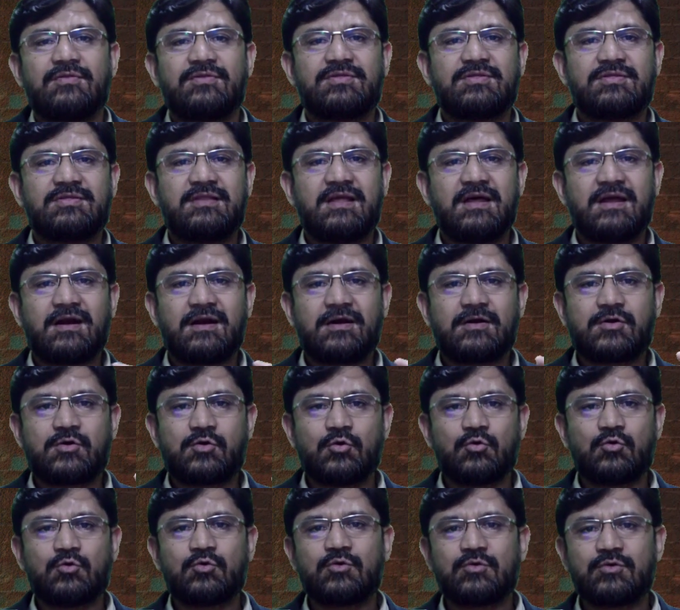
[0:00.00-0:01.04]
There are
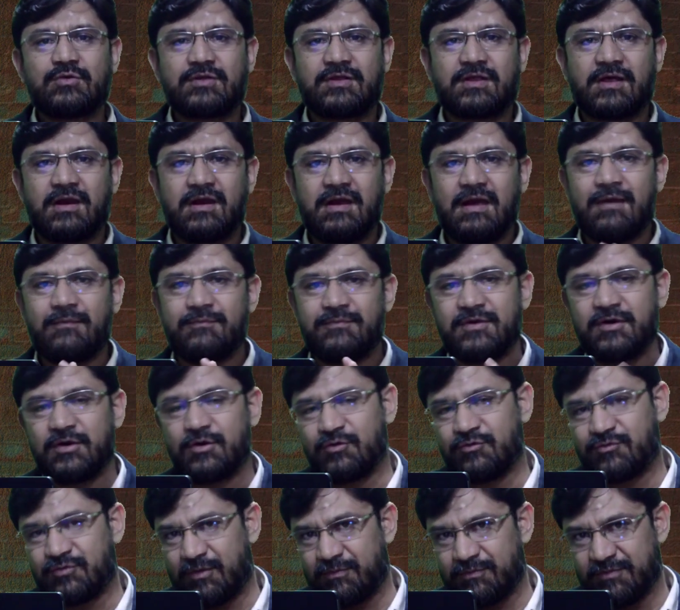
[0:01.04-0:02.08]
2 to 3
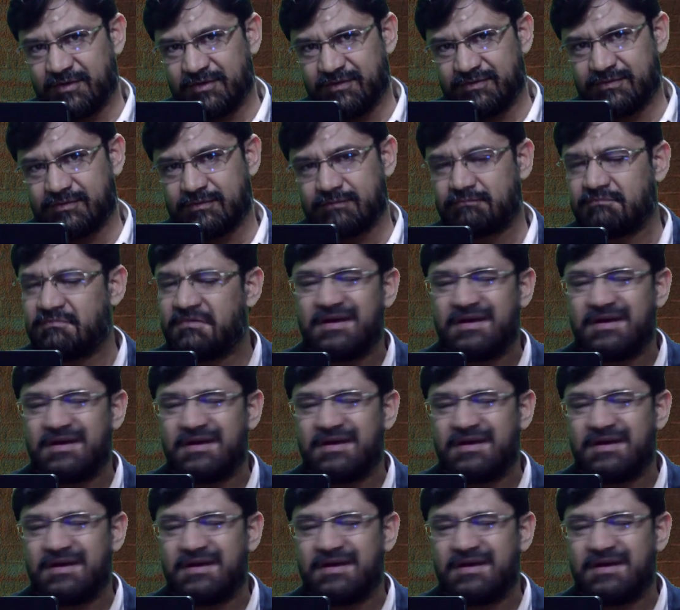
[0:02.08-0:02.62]
MCQs from this.